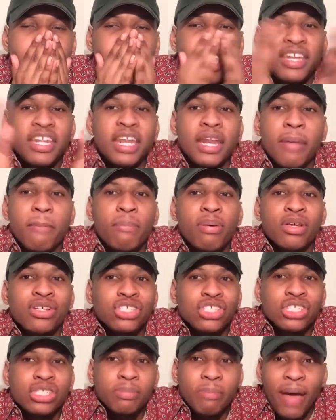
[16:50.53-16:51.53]
It didn't
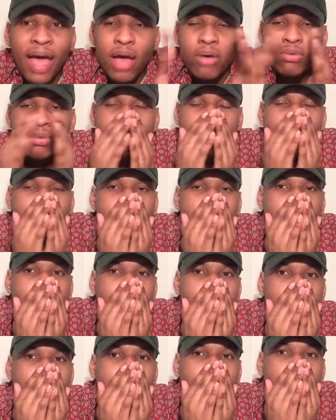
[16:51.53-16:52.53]
push the bound.
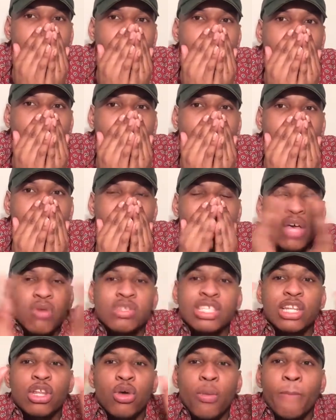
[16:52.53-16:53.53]
It
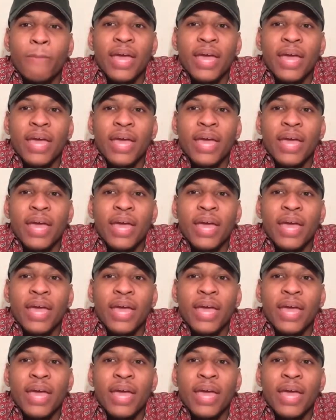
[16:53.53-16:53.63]
was a little